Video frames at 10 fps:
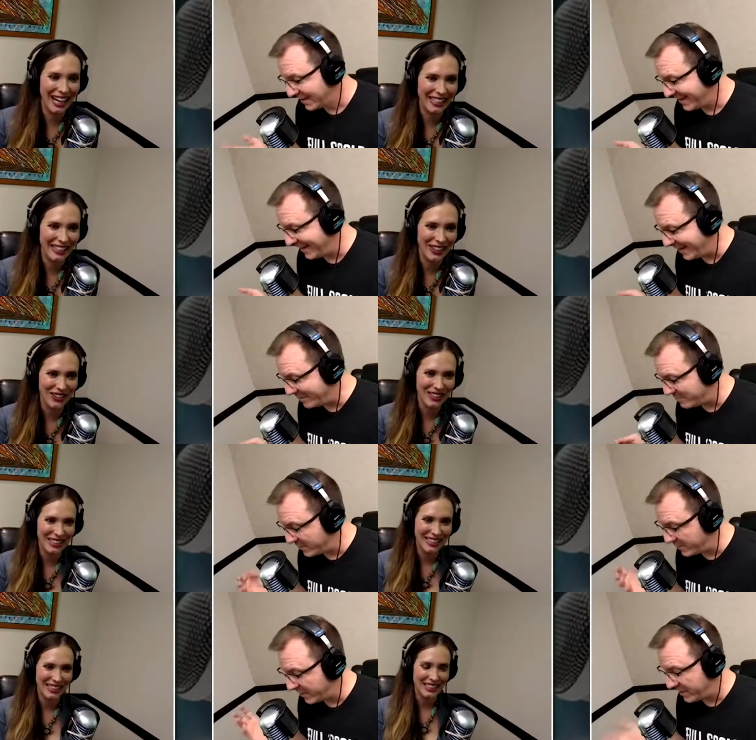Speaker 1: yeah. um,
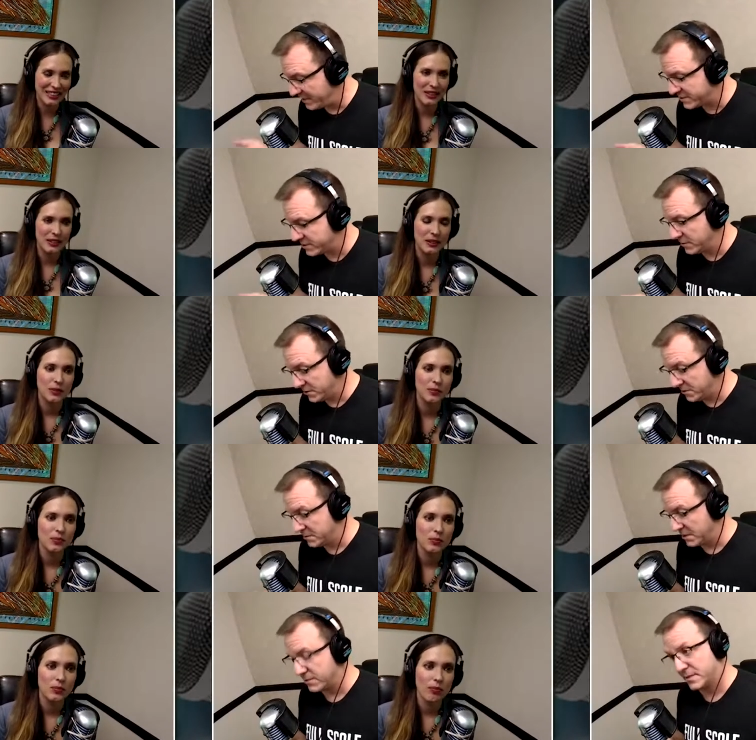but so you
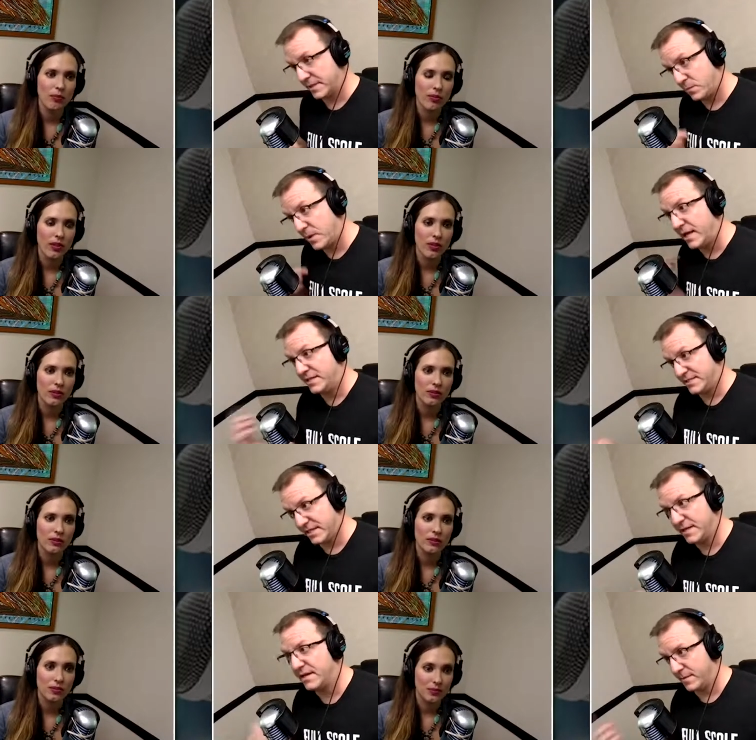literally went and did
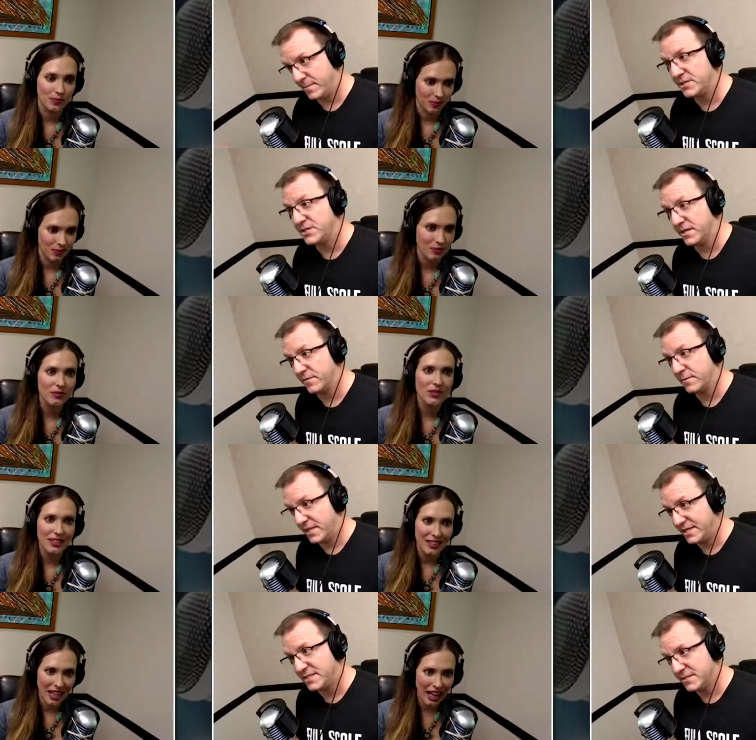it in a bunch of different
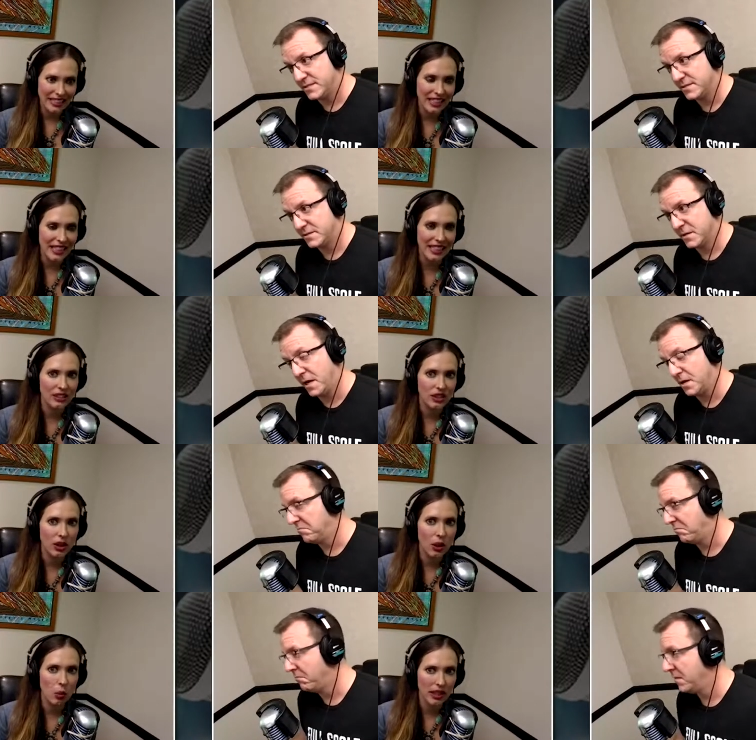places. I
Speaker 2: did. Huh.
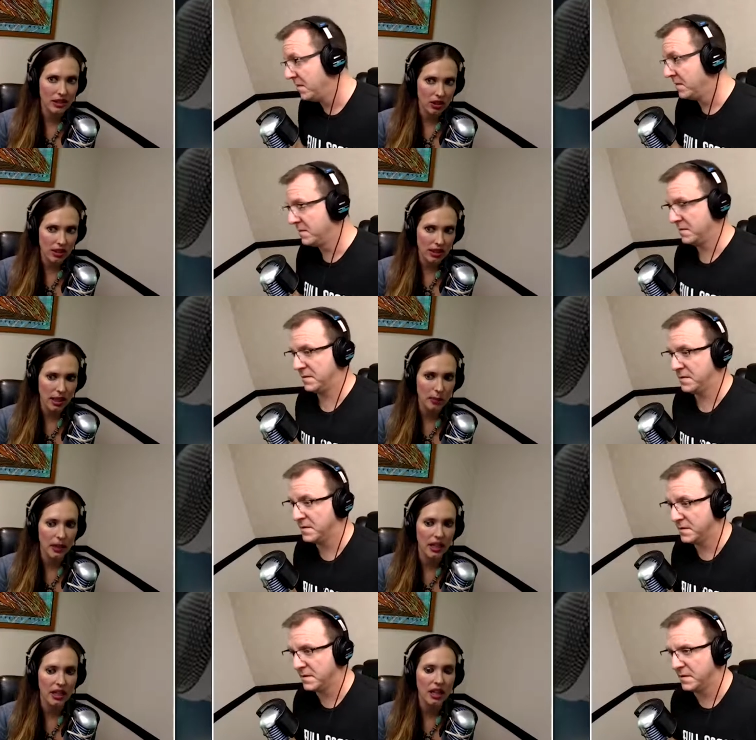So when I started the
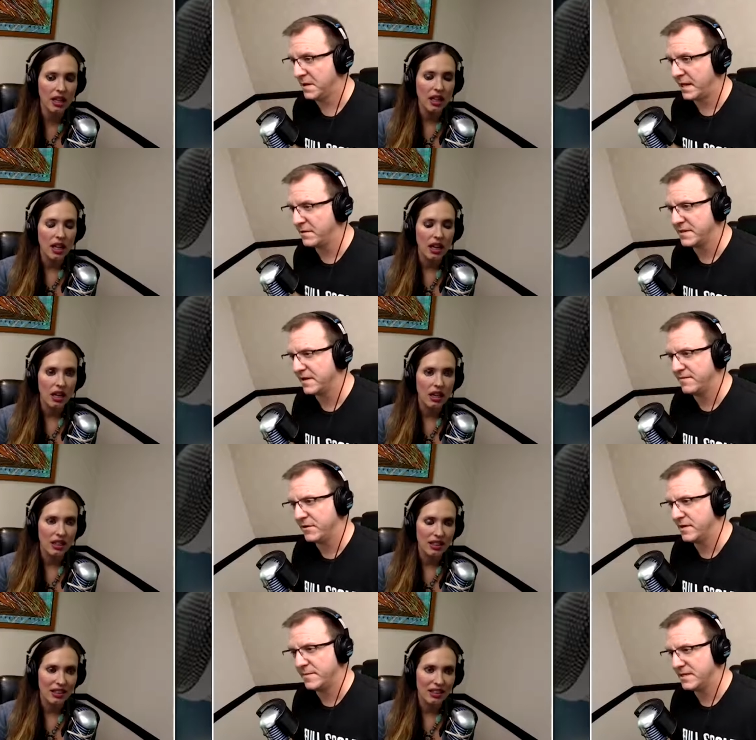company,
Speaker 1: I don't think I've heard
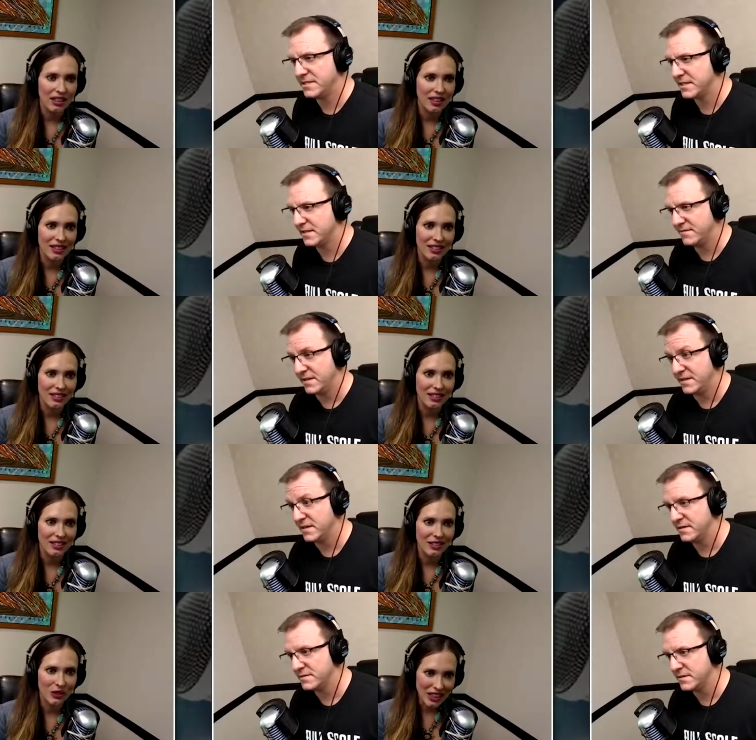anybody say they've done
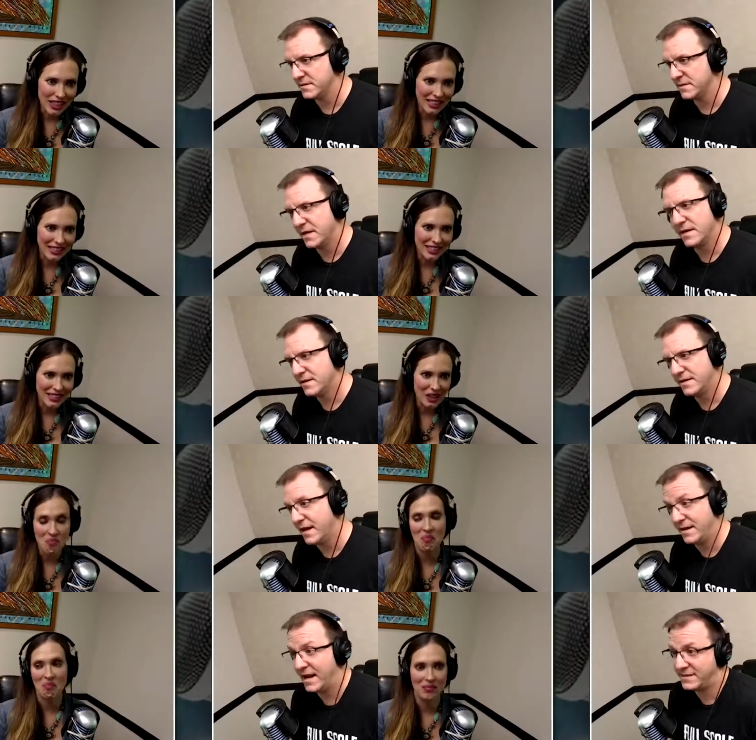that. Really? So, yeah. Not
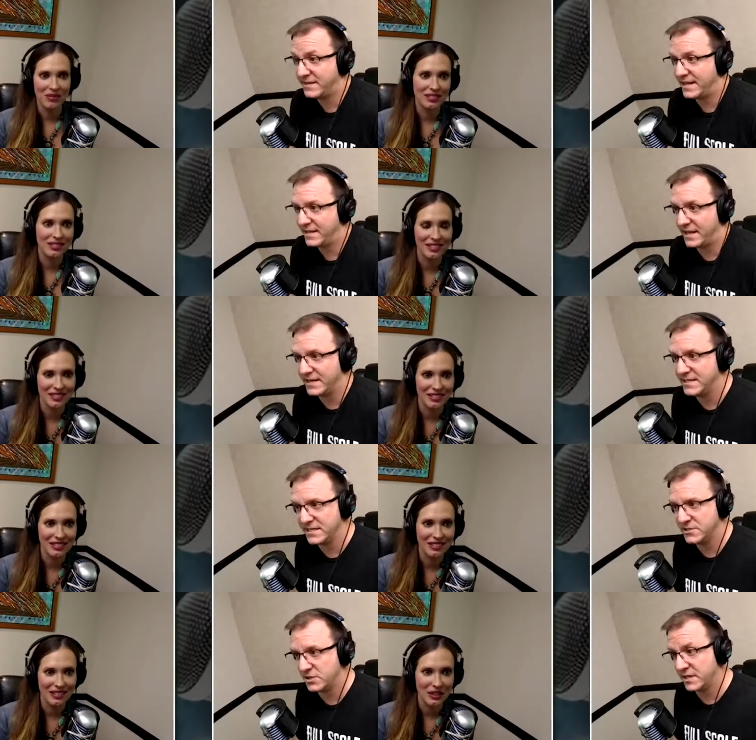not that they like
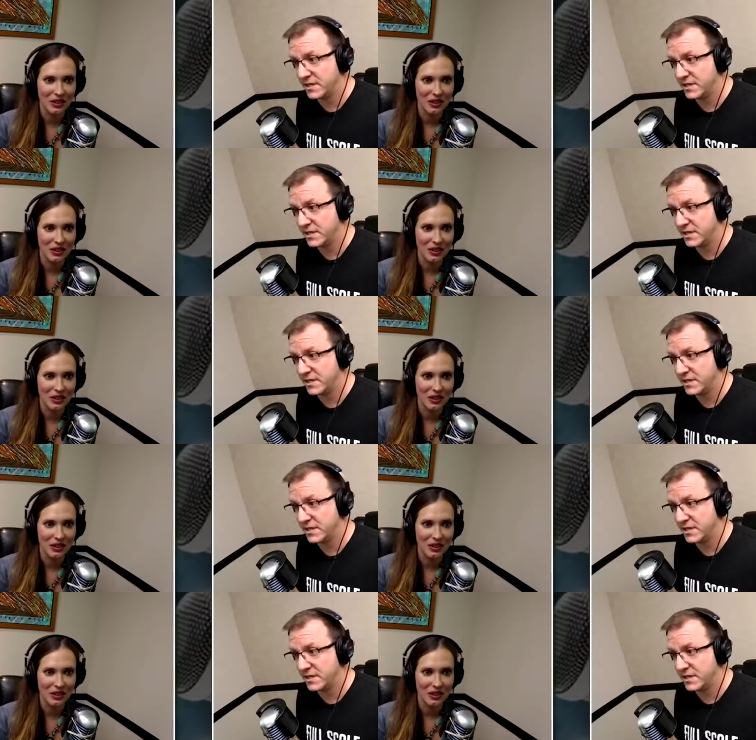intentionally